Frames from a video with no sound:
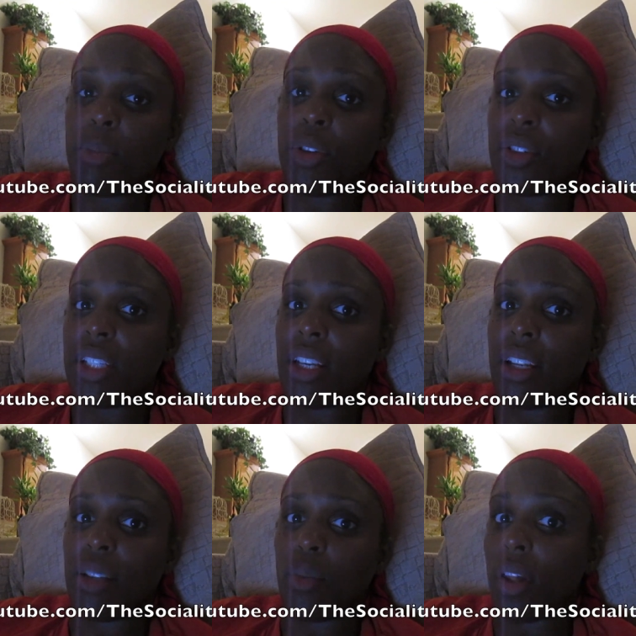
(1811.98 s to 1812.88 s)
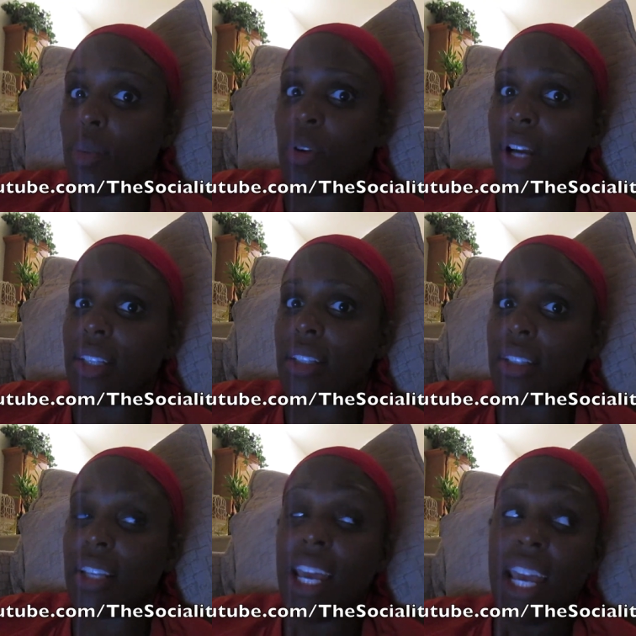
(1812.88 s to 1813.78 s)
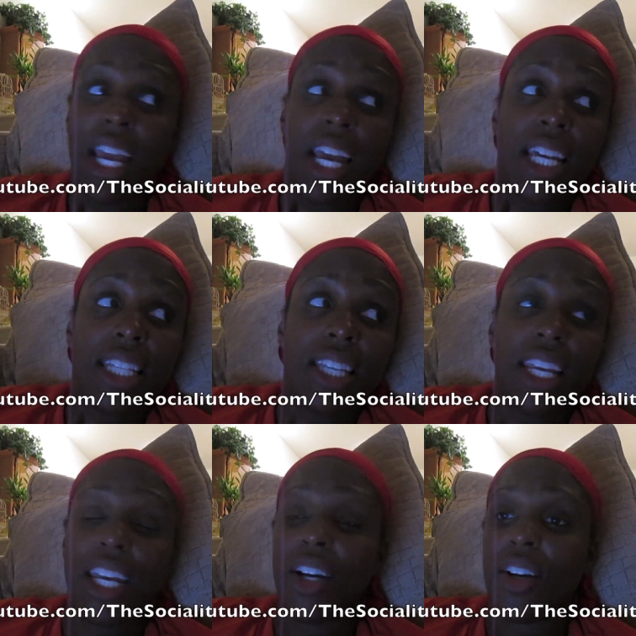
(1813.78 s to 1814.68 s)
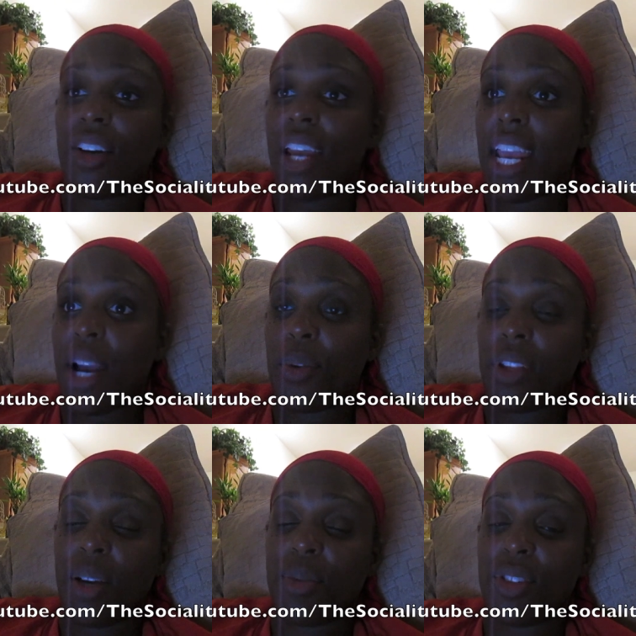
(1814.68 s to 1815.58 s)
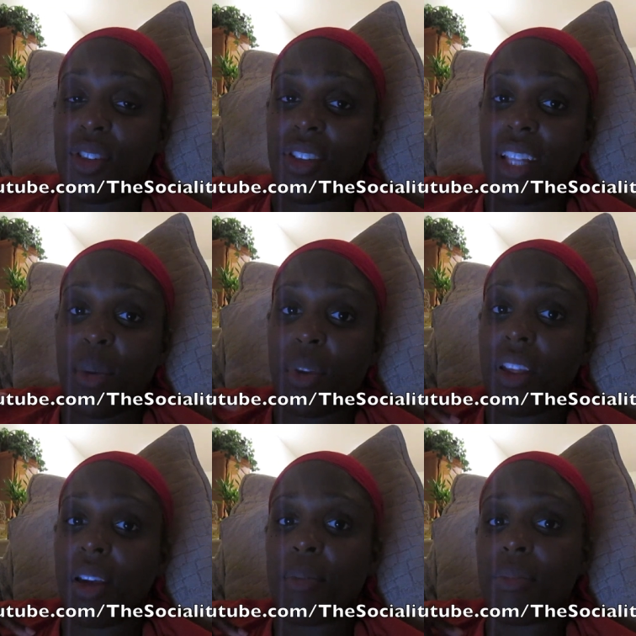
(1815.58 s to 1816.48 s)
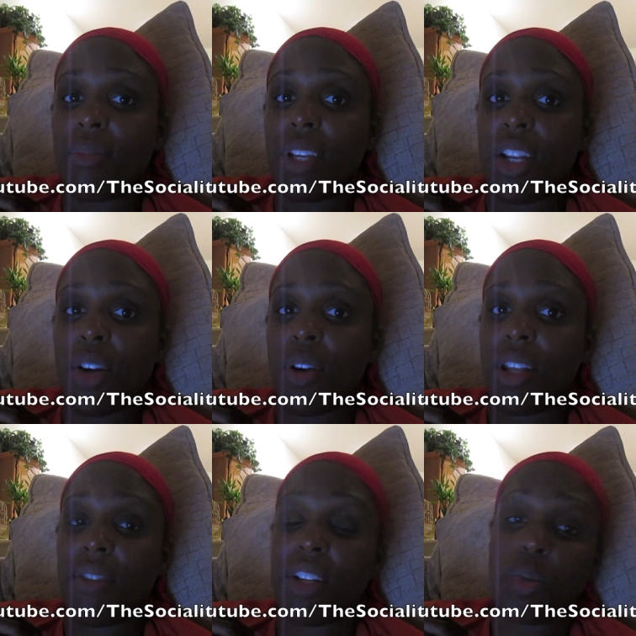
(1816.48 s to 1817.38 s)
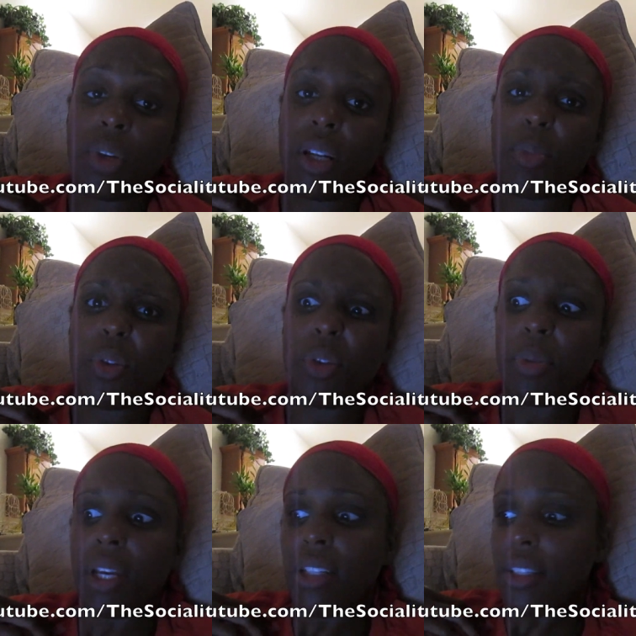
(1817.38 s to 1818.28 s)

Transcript: computer sit while it processes. Sit here, hang out with the hubster, lay with him, you know, and eventually we'll get up and go to bed.